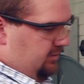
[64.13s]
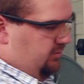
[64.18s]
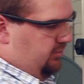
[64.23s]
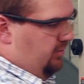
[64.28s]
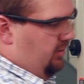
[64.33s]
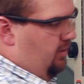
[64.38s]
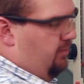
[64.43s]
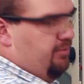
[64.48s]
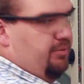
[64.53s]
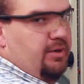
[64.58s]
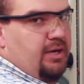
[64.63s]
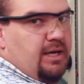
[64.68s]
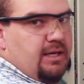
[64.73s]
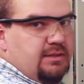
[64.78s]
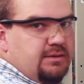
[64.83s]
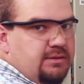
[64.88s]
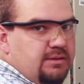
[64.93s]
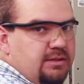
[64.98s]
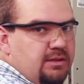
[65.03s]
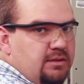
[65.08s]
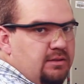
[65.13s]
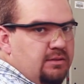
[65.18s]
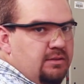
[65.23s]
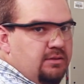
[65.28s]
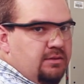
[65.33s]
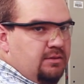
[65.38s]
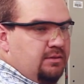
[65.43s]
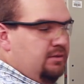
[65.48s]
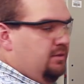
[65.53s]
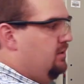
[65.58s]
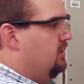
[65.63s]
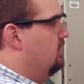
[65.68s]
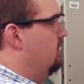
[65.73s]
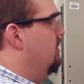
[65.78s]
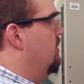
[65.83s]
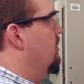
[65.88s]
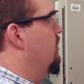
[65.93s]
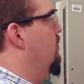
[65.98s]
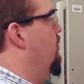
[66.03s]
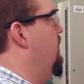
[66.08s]
drill press,
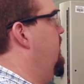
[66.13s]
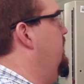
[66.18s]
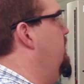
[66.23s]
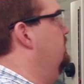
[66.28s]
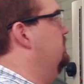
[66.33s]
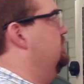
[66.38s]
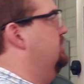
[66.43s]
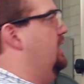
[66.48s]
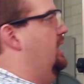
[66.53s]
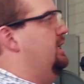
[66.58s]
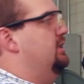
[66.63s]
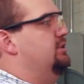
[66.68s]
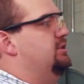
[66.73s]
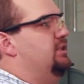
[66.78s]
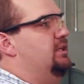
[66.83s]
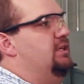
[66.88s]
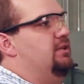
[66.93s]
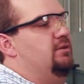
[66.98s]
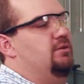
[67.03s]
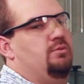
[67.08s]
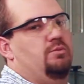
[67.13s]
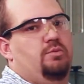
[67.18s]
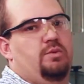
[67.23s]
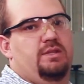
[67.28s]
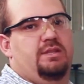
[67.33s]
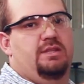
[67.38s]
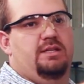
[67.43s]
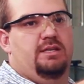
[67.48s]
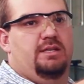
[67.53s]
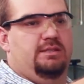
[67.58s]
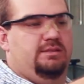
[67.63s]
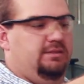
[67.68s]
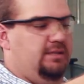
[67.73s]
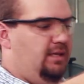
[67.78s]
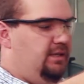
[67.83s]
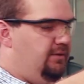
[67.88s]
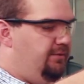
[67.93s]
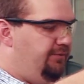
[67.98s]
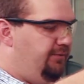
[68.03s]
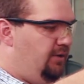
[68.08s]
we change it with this
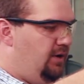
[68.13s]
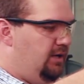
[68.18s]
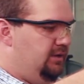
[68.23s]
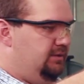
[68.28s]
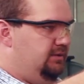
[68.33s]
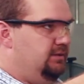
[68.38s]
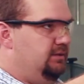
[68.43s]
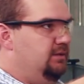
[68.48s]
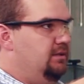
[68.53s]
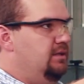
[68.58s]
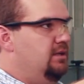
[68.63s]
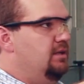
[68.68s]
on the front.